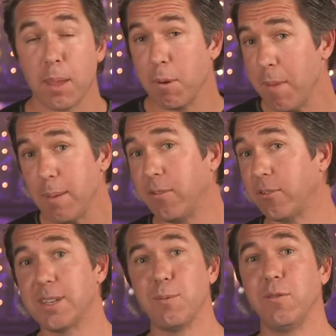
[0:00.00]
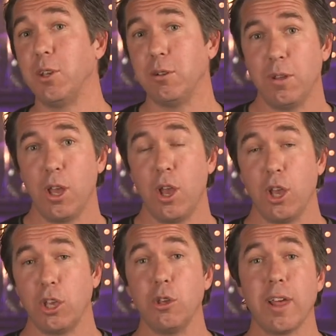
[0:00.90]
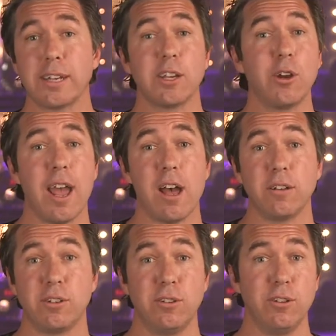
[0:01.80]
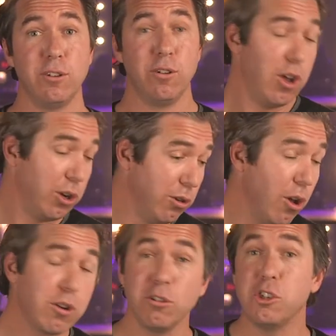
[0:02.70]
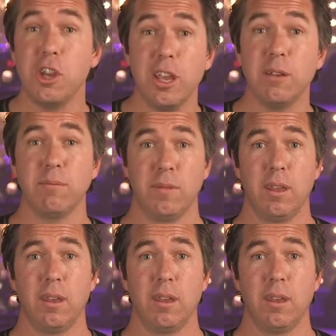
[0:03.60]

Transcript: but maybe for some of you, you like to go down to your local gym